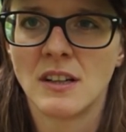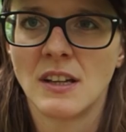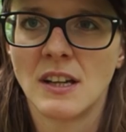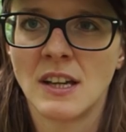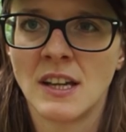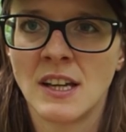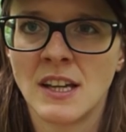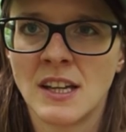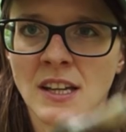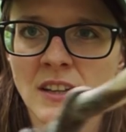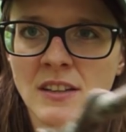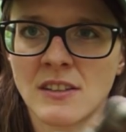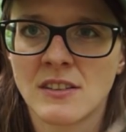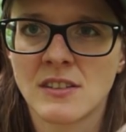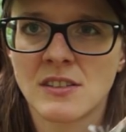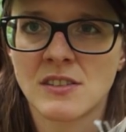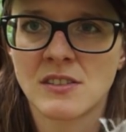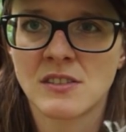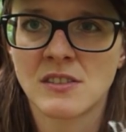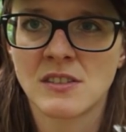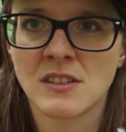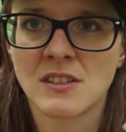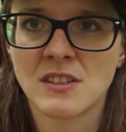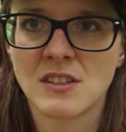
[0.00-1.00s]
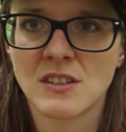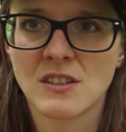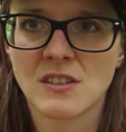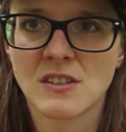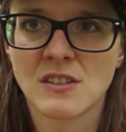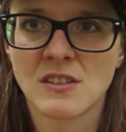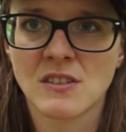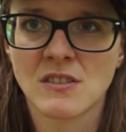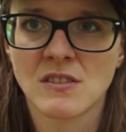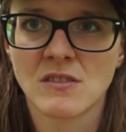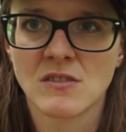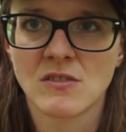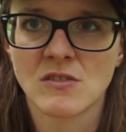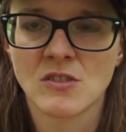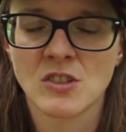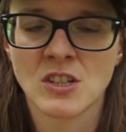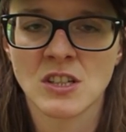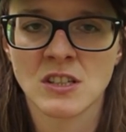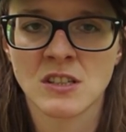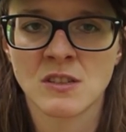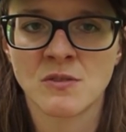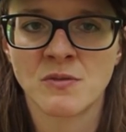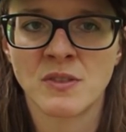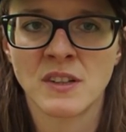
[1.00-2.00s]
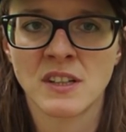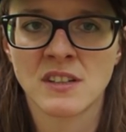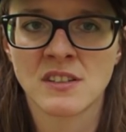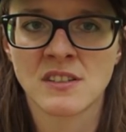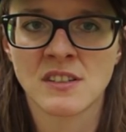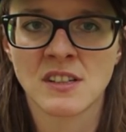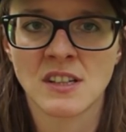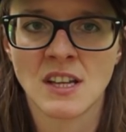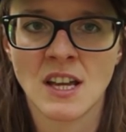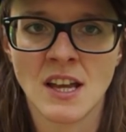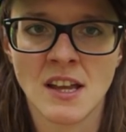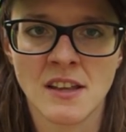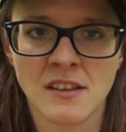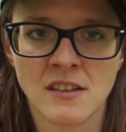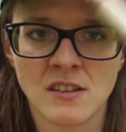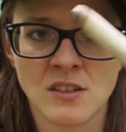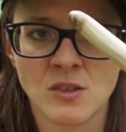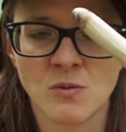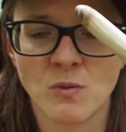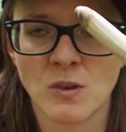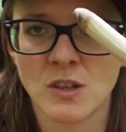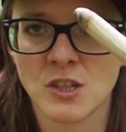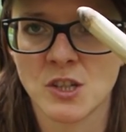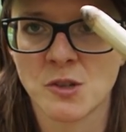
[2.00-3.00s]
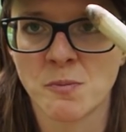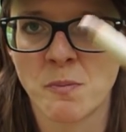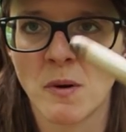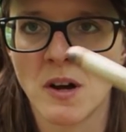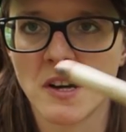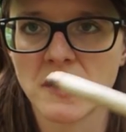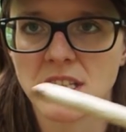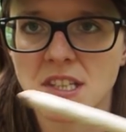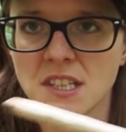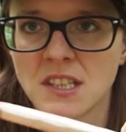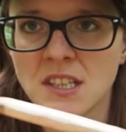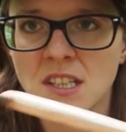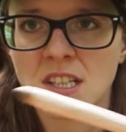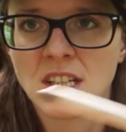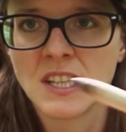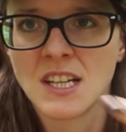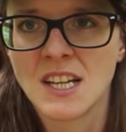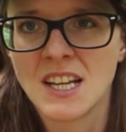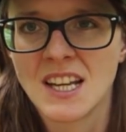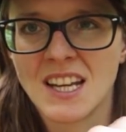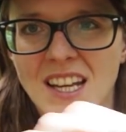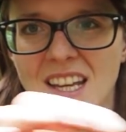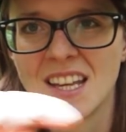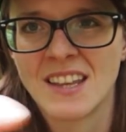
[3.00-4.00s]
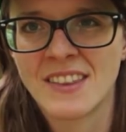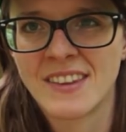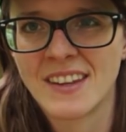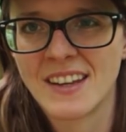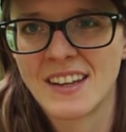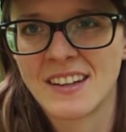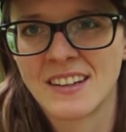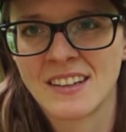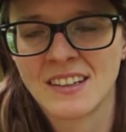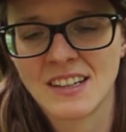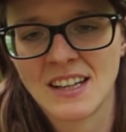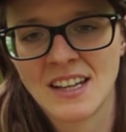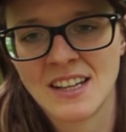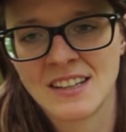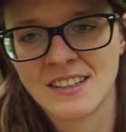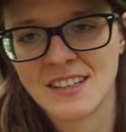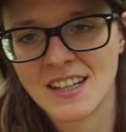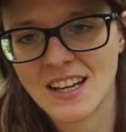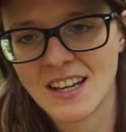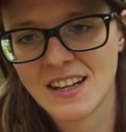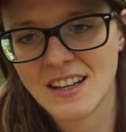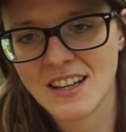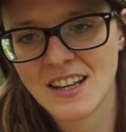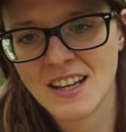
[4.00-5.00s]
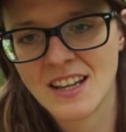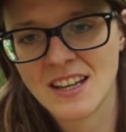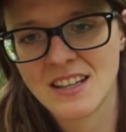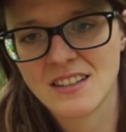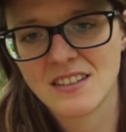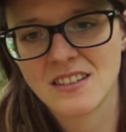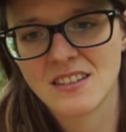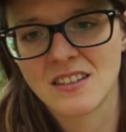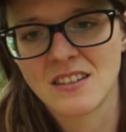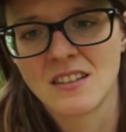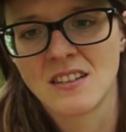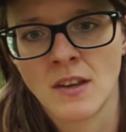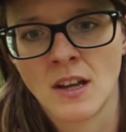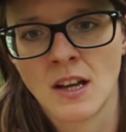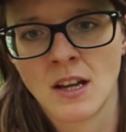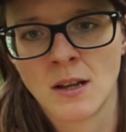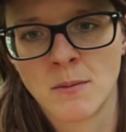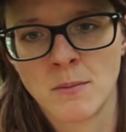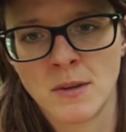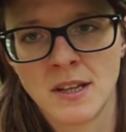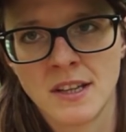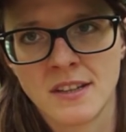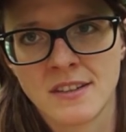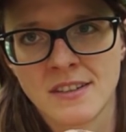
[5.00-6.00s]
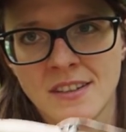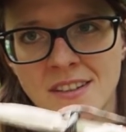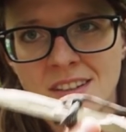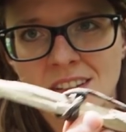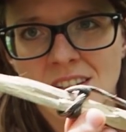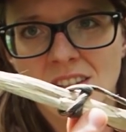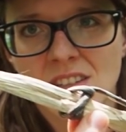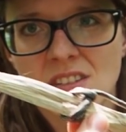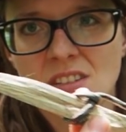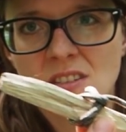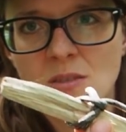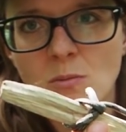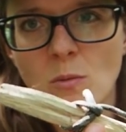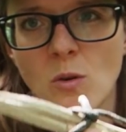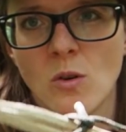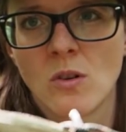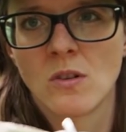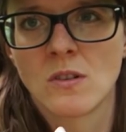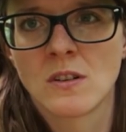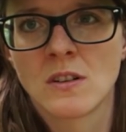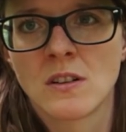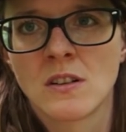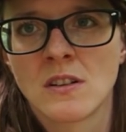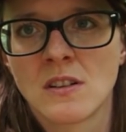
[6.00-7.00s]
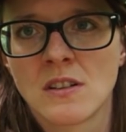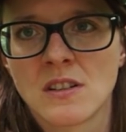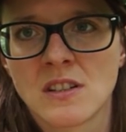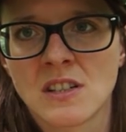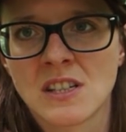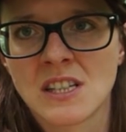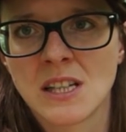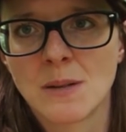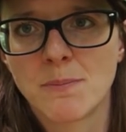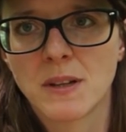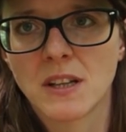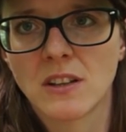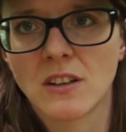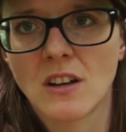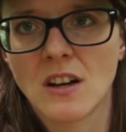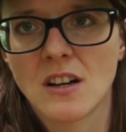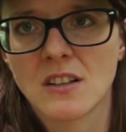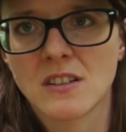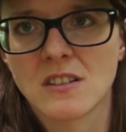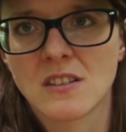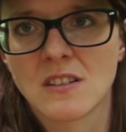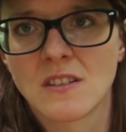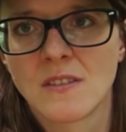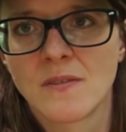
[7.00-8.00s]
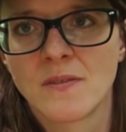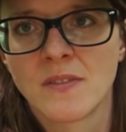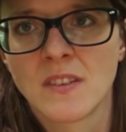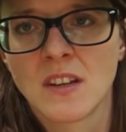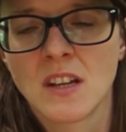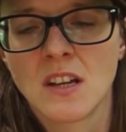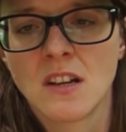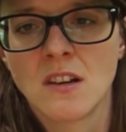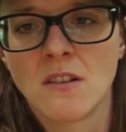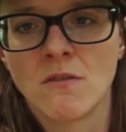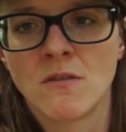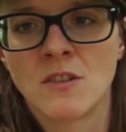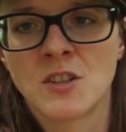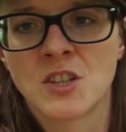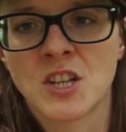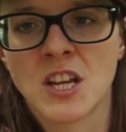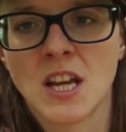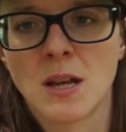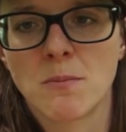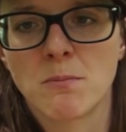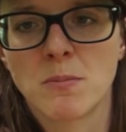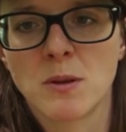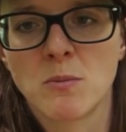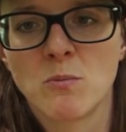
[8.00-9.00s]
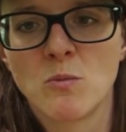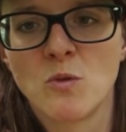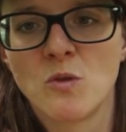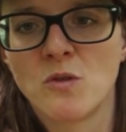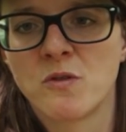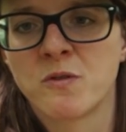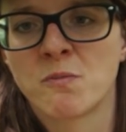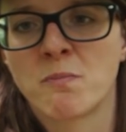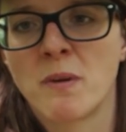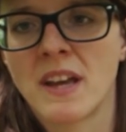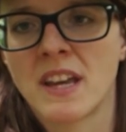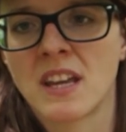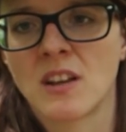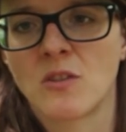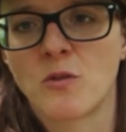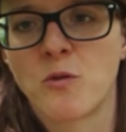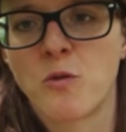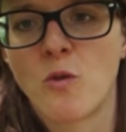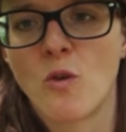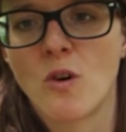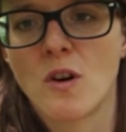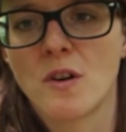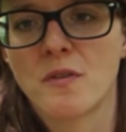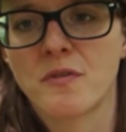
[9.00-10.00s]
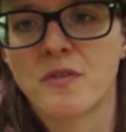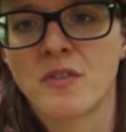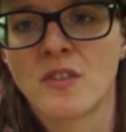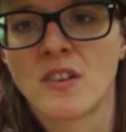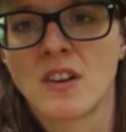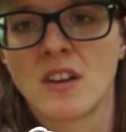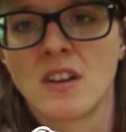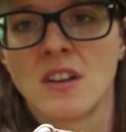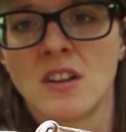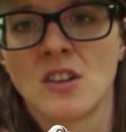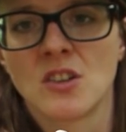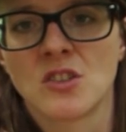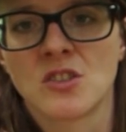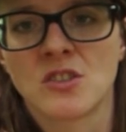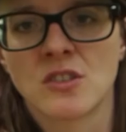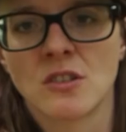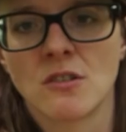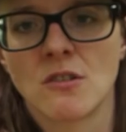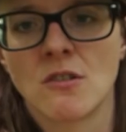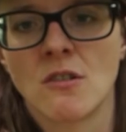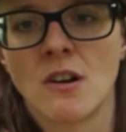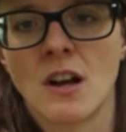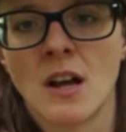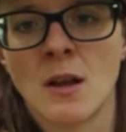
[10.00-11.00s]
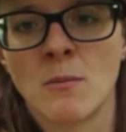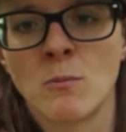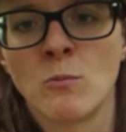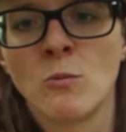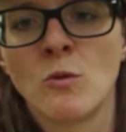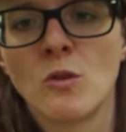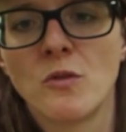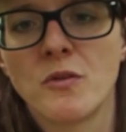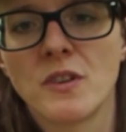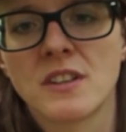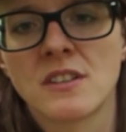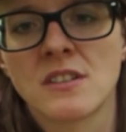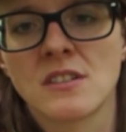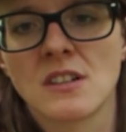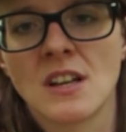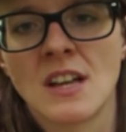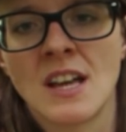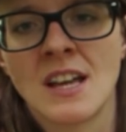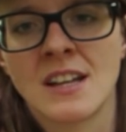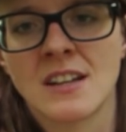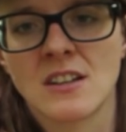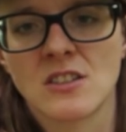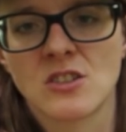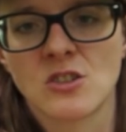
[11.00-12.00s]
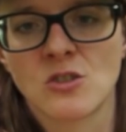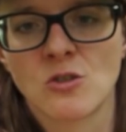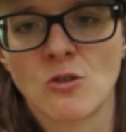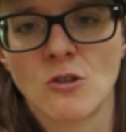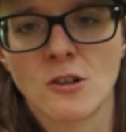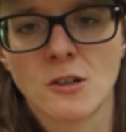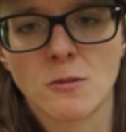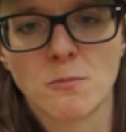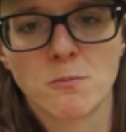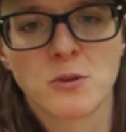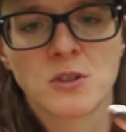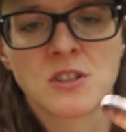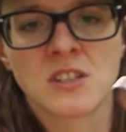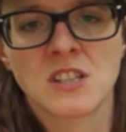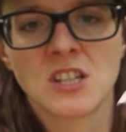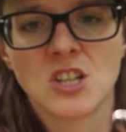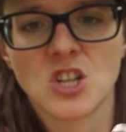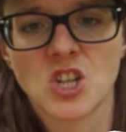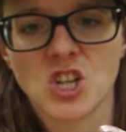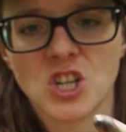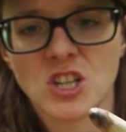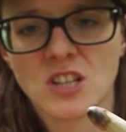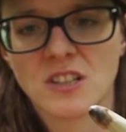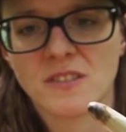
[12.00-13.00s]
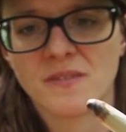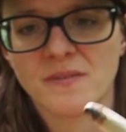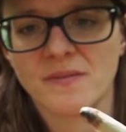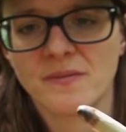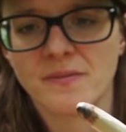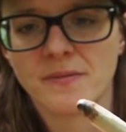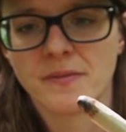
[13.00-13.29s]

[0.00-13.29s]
and this is just fixed at this one spot, and then at the other end I make this small slipping knot which can be moved back and forth. So I move it at a certain position,